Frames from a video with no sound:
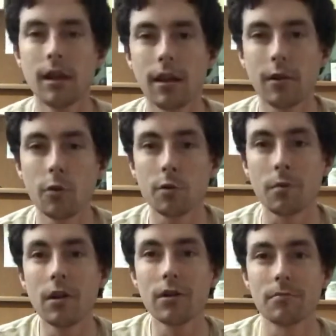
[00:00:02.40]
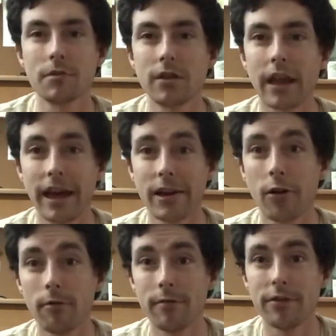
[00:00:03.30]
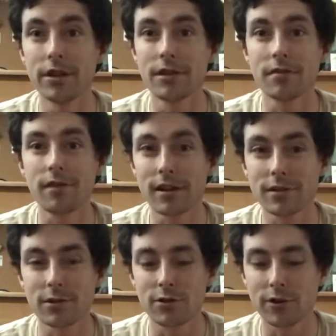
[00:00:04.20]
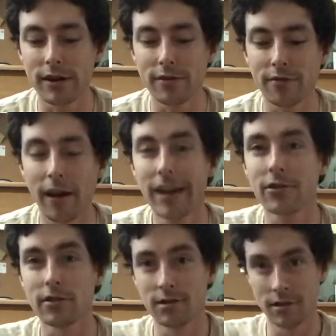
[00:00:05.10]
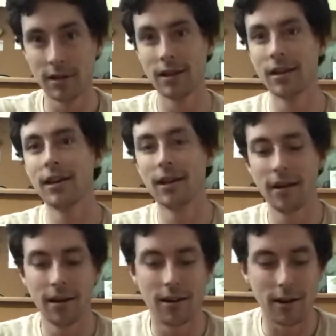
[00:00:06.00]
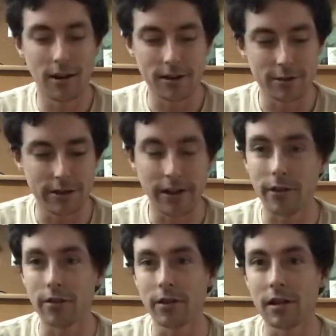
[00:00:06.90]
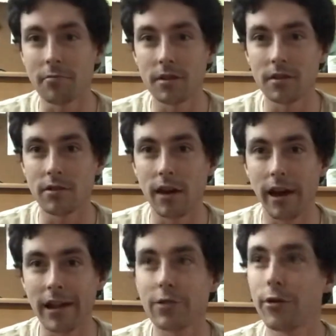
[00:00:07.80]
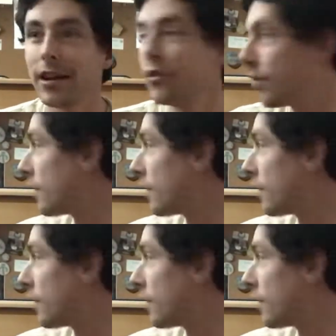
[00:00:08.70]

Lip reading: Hello and welcome to the At Home Fitness Flex and Stretch Final. Today our theme is hydration.